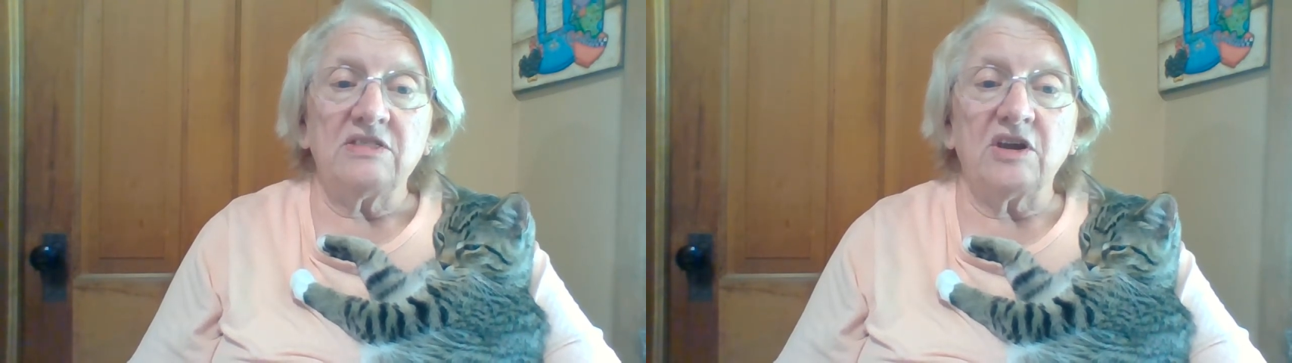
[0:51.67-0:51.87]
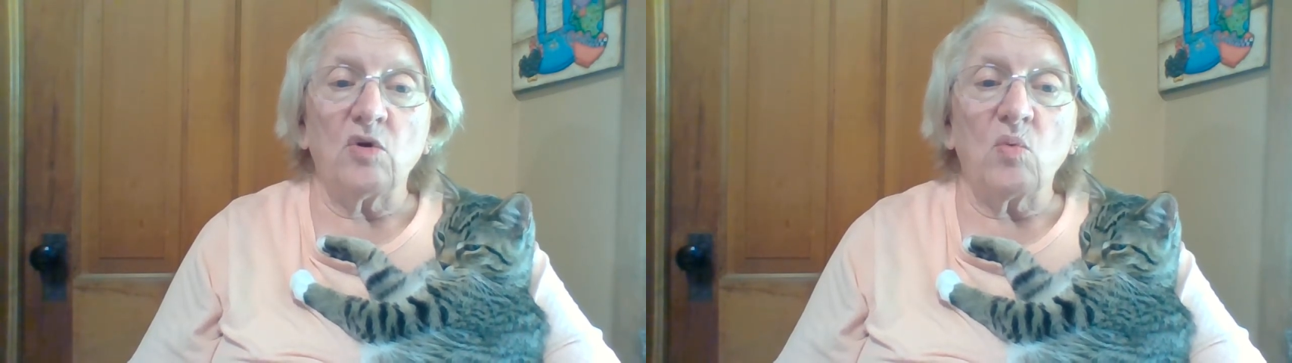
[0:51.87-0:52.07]

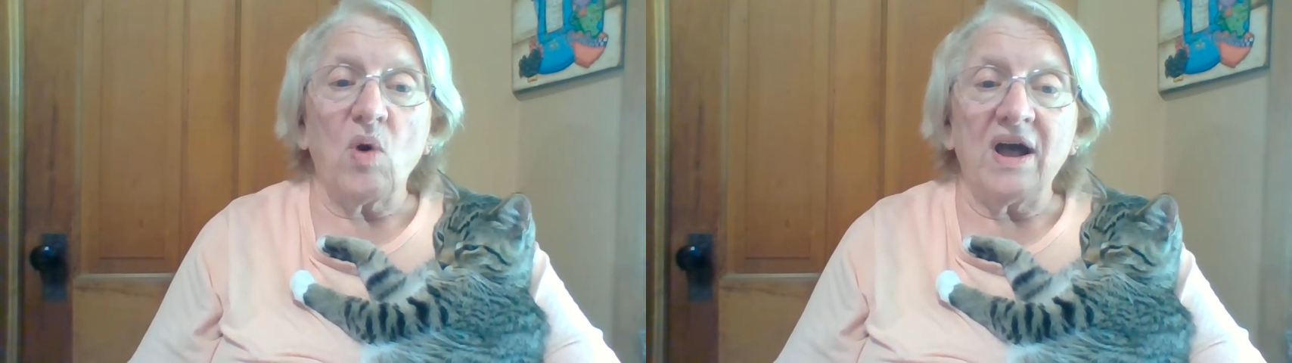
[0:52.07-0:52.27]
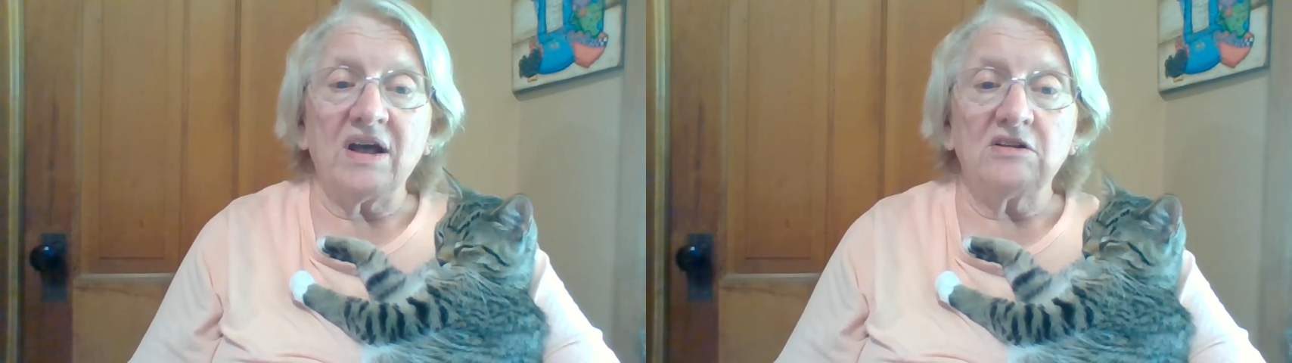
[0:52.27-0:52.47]
Their
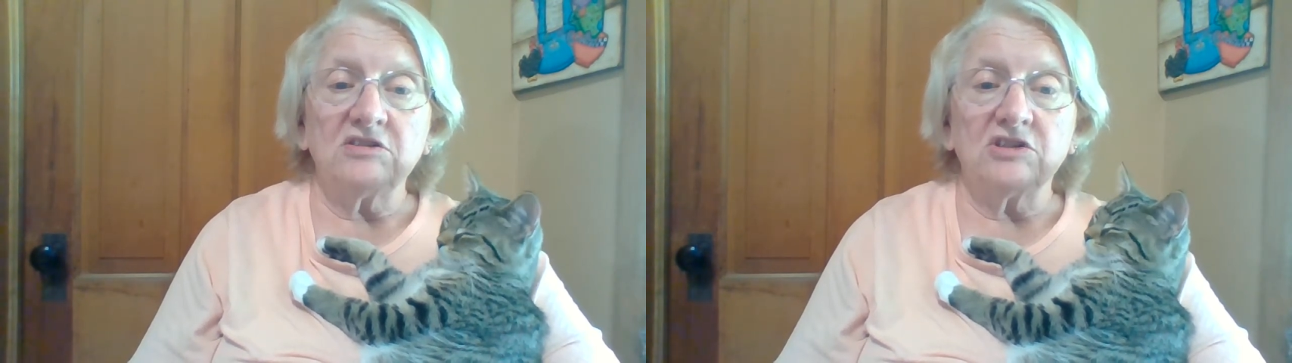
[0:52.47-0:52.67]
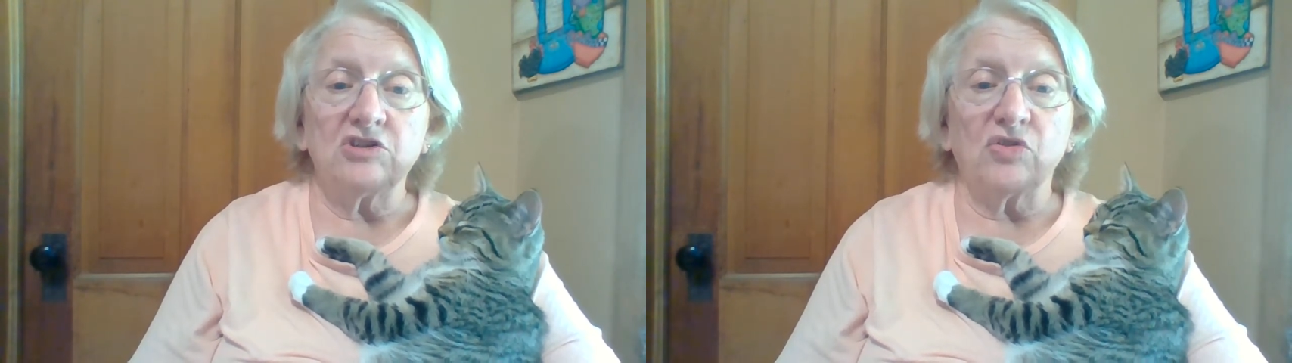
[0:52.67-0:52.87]

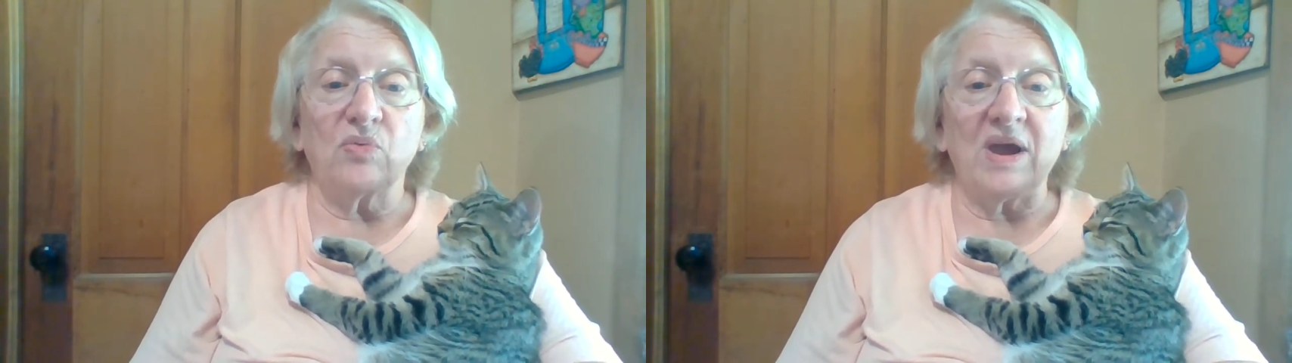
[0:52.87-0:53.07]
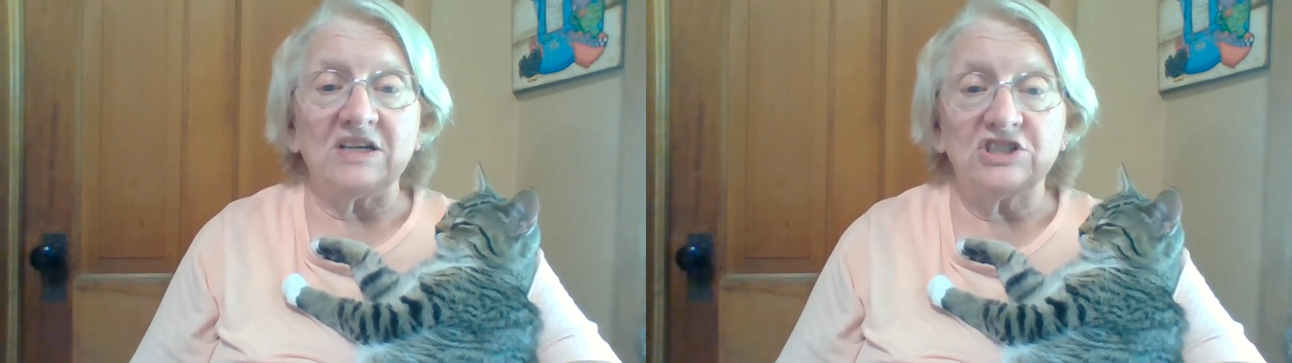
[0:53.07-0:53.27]
wild
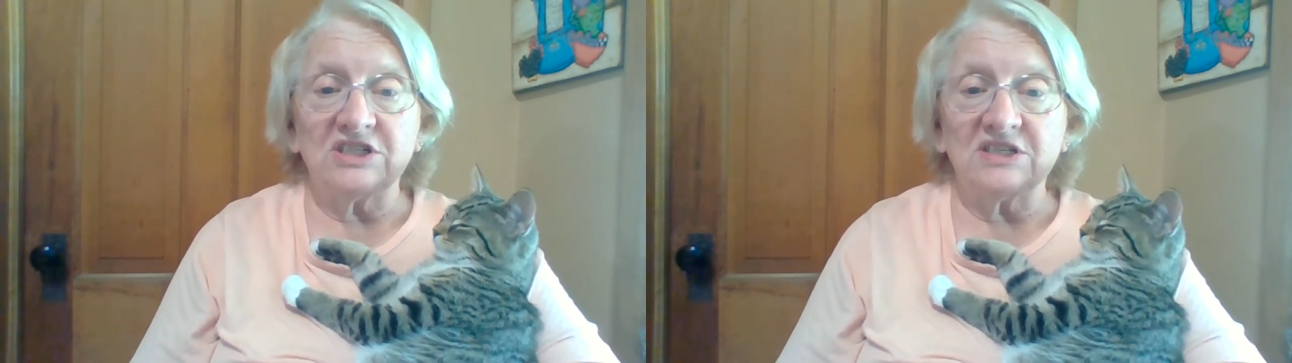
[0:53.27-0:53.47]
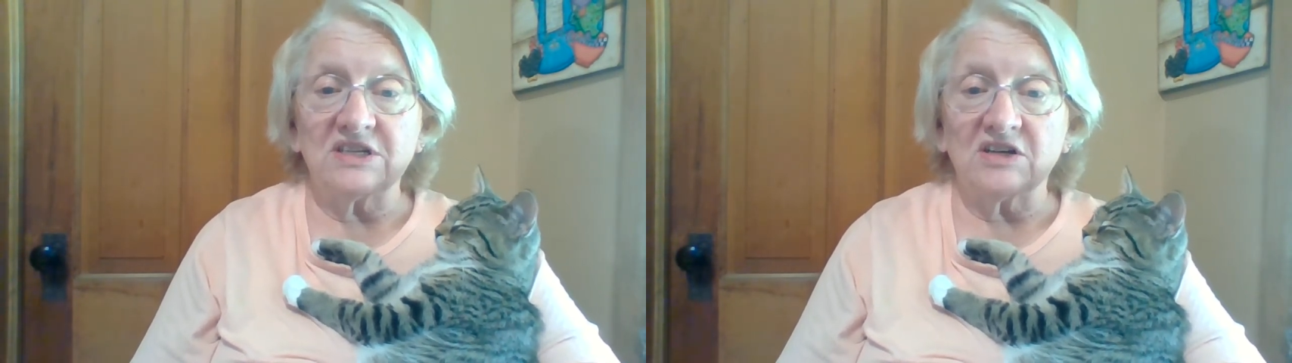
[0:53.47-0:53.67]

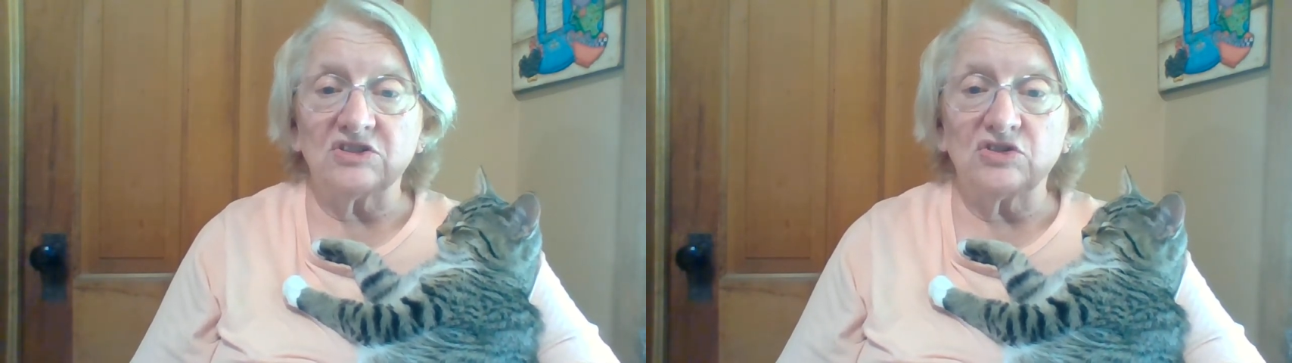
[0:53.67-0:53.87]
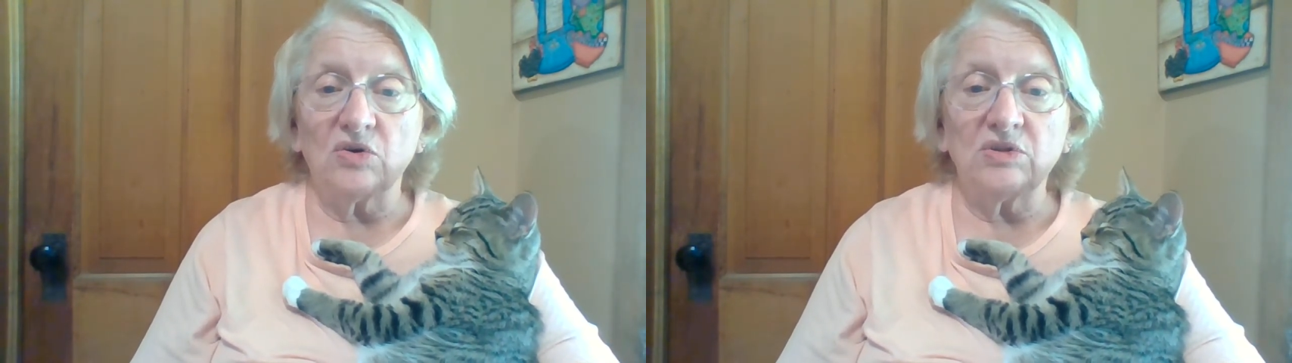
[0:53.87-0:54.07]
thrashings are
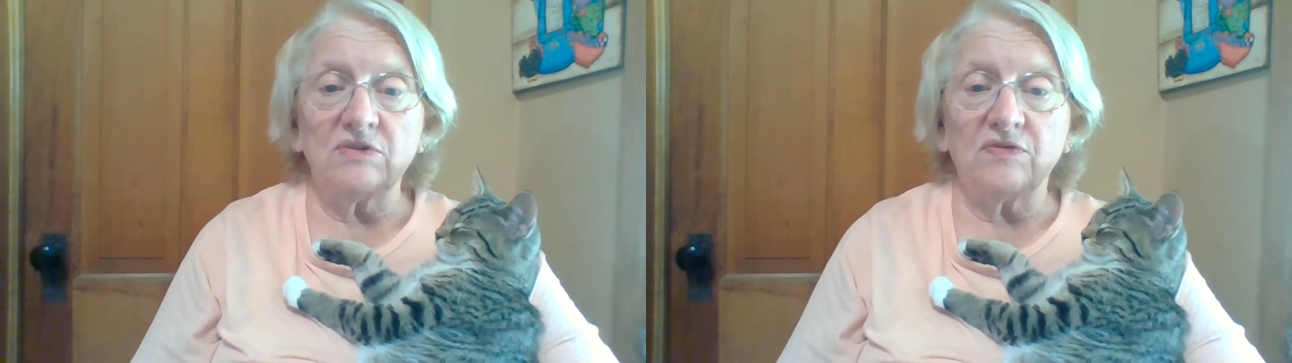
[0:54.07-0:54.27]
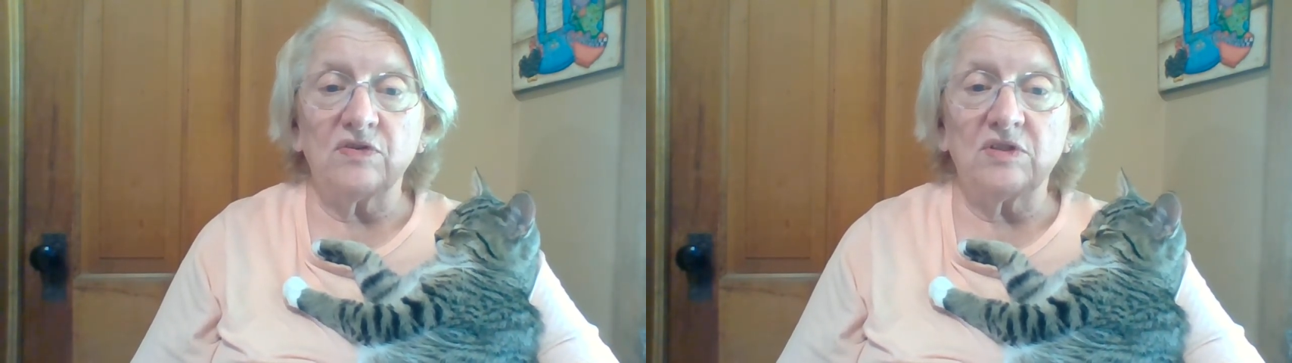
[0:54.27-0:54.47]

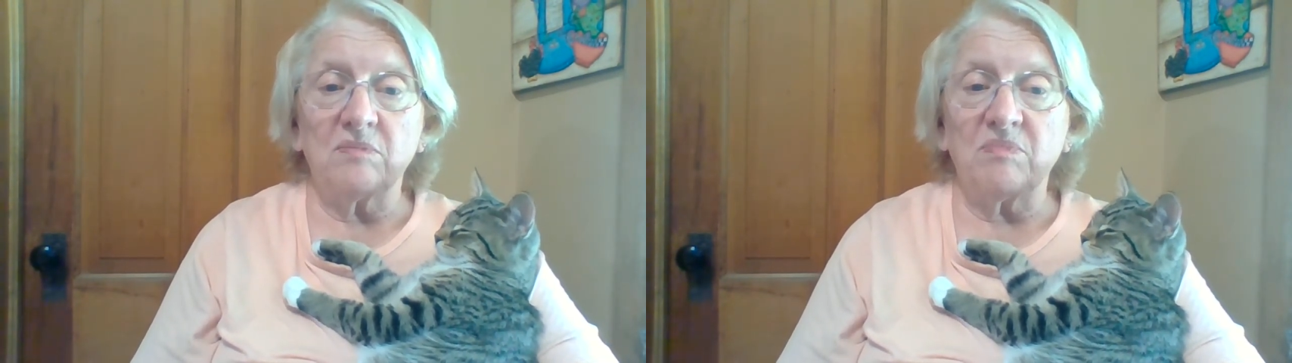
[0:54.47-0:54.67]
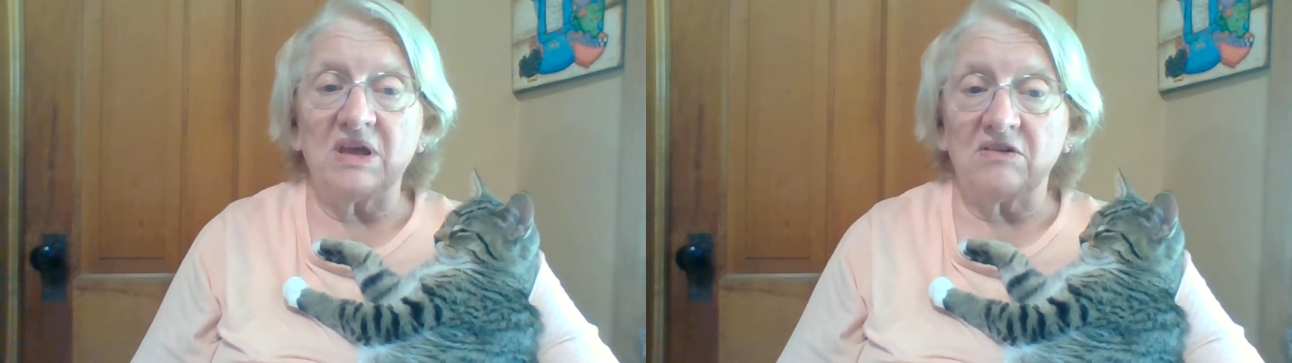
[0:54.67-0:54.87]
solely for
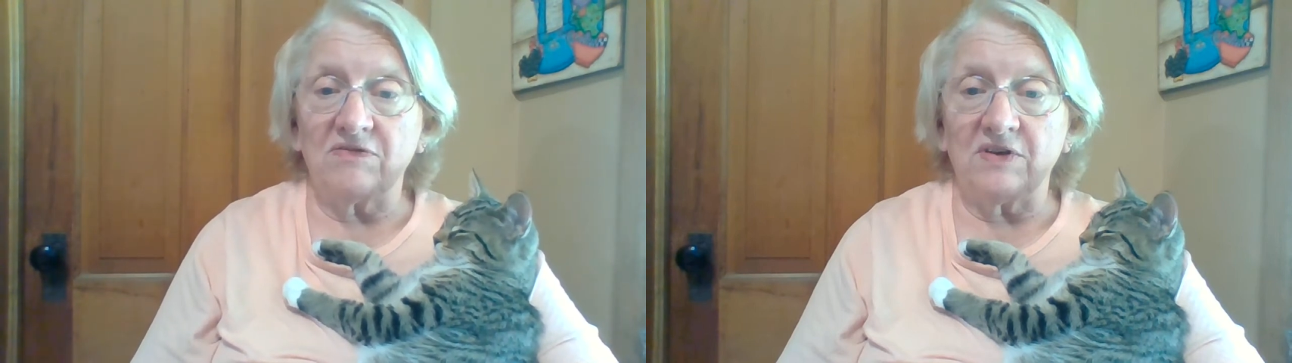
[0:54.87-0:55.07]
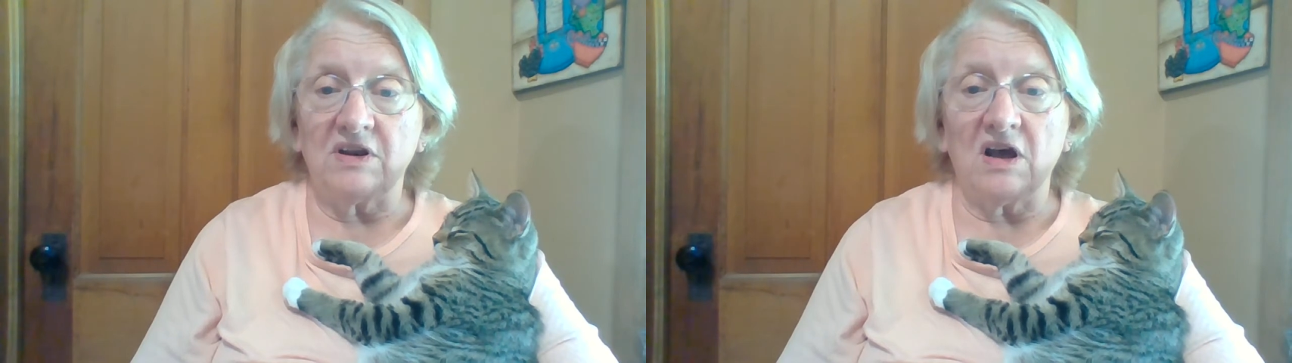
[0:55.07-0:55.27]
the
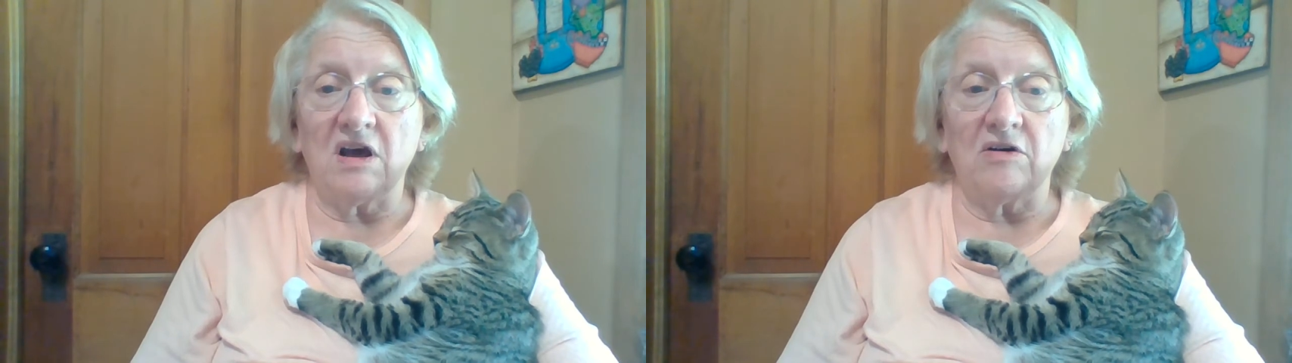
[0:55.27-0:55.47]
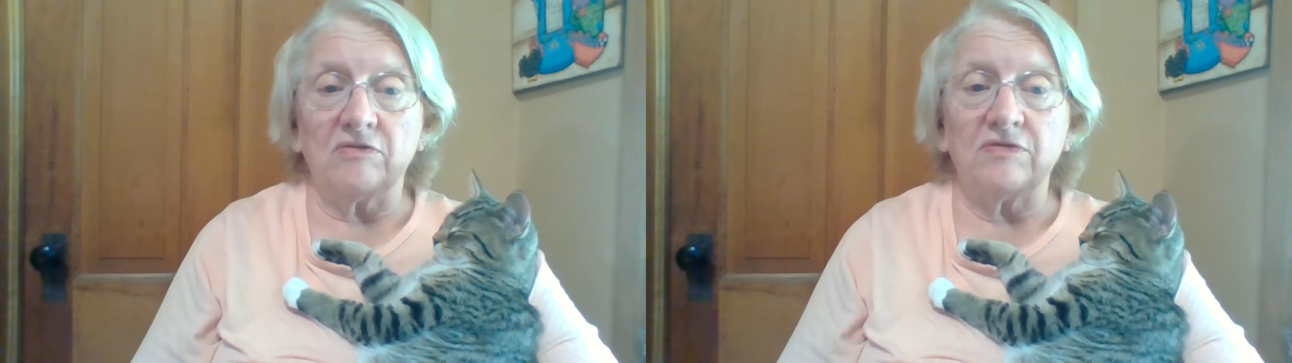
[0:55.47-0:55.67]
benefit
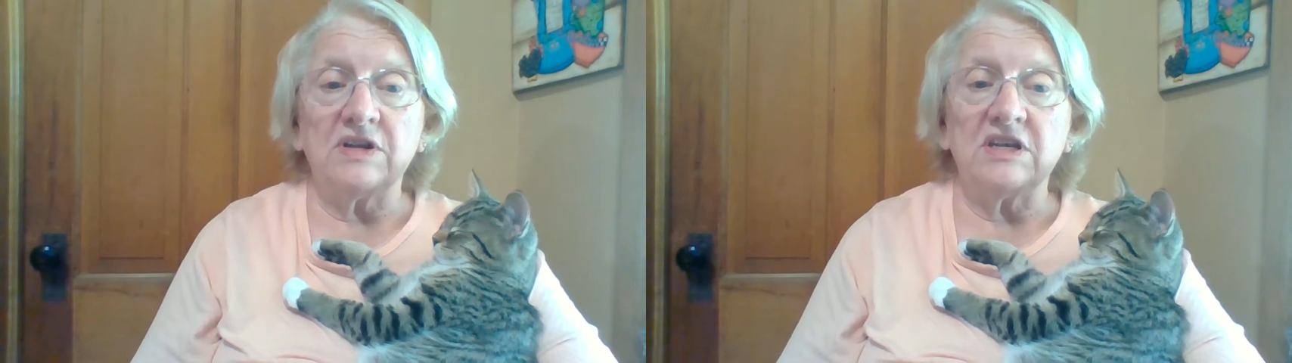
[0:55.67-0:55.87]
of